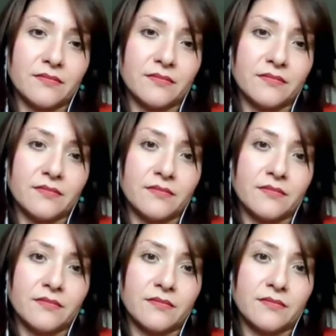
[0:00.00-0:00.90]

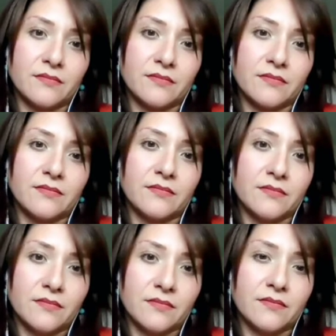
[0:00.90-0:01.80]

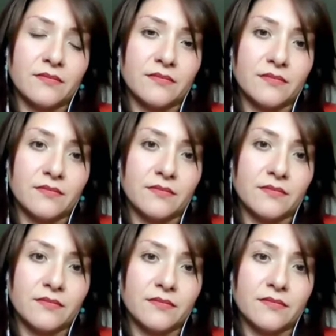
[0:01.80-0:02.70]

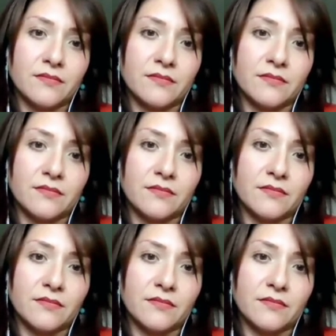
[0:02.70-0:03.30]
No words are spoken by the person on screen.